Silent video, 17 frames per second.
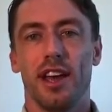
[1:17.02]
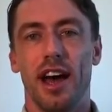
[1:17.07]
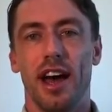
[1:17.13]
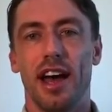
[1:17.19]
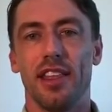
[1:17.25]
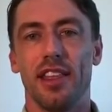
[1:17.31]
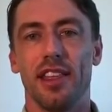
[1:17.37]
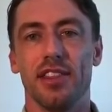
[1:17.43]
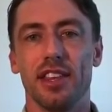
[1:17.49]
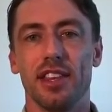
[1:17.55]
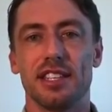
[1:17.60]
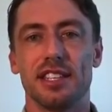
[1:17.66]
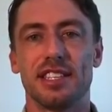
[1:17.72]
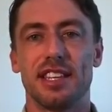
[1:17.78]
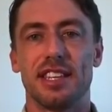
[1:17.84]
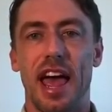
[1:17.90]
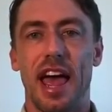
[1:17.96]
the
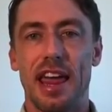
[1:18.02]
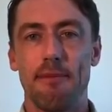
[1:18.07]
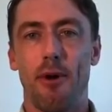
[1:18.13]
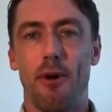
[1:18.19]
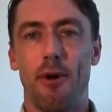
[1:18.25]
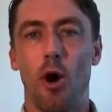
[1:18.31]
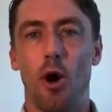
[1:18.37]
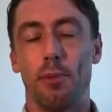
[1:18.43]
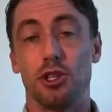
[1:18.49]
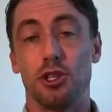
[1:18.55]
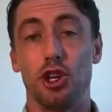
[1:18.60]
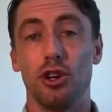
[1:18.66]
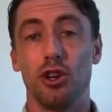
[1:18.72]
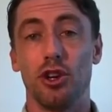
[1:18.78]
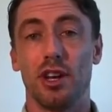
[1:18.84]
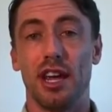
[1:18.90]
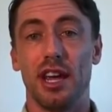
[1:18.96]
same
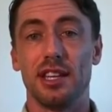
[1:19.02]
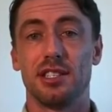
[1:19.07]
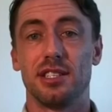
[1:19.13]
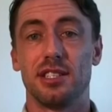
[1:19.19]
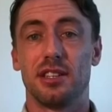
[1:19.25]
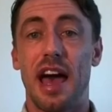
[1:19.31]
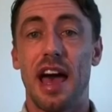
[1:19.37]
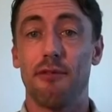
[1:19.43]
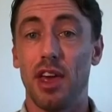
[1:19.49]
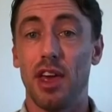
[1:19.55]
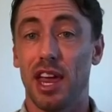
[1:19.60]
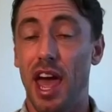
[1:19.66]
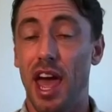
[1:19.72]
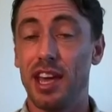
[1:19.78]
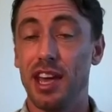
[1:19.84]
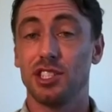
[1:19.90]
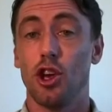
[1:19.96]
opportunities to have their
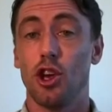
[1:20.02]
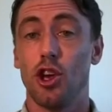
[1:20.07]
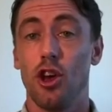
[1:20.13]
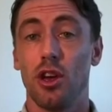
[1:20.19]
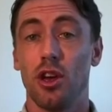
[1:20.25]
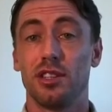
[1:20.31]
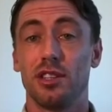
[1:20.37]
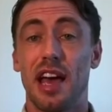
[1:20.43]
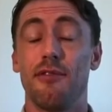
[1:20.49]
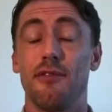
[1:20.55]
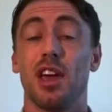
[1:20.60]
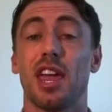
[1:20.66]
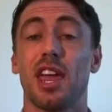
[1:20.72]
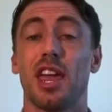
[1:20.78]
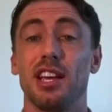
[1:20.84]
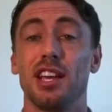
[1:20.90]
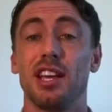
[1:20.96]
case heard, to have their
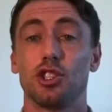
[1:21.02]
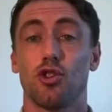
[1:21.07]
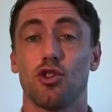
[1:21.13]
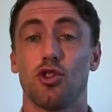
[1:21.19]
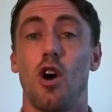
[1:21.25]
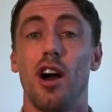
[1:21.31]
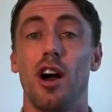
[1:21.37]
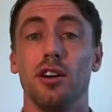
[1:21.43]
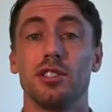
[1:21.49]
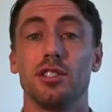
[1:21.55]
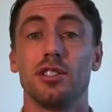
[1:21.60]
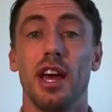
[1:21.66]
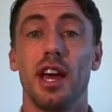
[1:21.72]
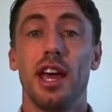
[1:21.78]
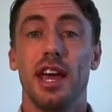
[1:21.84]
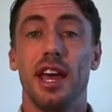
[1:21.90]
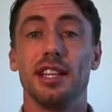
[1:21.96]
case trialled
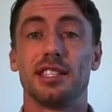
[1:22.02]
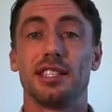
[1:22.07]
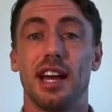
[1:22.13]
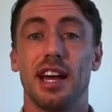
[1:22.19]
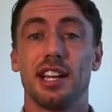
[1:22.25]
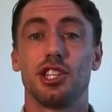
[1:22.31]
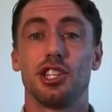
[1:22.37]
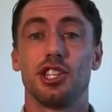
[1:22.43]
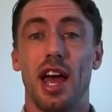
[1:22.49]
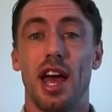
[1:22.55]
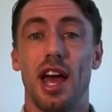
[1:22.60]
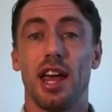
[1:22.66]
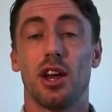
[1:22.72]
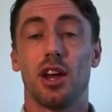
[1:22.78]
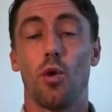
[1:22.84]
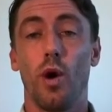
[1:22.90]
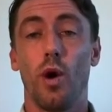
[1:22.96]
in such
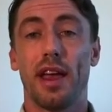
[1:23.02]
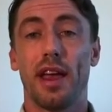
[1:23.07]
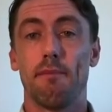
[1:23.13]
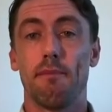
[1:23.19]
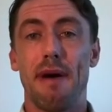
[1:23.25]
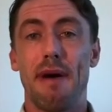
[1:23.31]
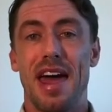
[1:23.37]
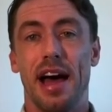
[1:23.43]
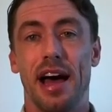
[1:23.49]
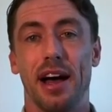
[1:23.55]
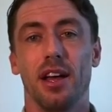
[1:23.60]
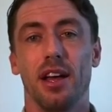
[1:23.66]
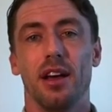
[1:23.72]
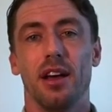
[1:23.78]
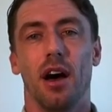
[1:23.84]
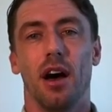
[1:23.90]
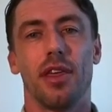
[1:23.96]
a quick manner.
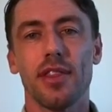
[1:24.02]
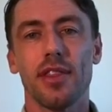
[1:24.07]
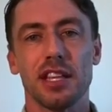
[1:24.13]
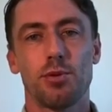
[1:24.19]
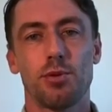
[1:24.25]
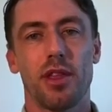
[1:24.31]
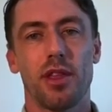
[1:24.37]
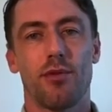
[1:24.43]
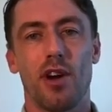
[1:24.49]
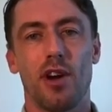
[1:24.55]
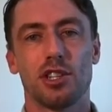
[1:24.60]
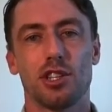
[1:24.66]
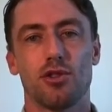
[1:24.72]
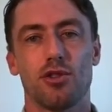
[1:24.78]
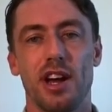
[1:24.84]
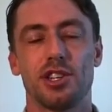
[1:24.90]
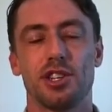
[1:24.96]
I think that's where the
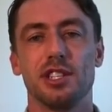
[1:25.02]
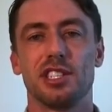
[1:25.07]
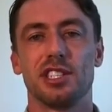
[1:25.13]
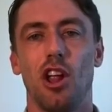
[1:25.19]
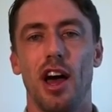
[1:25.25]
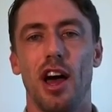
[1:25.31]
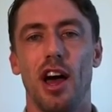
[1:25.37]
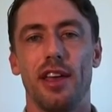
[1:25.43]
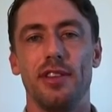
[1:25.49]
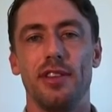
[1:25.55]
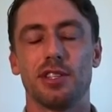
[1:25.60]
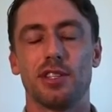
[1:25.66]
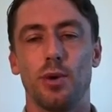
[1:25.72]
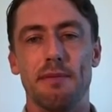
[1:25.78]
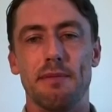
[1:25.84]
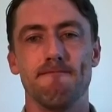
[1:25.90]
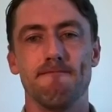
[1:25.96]
frustrations lie in this
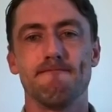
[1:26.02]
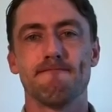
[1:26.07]
one.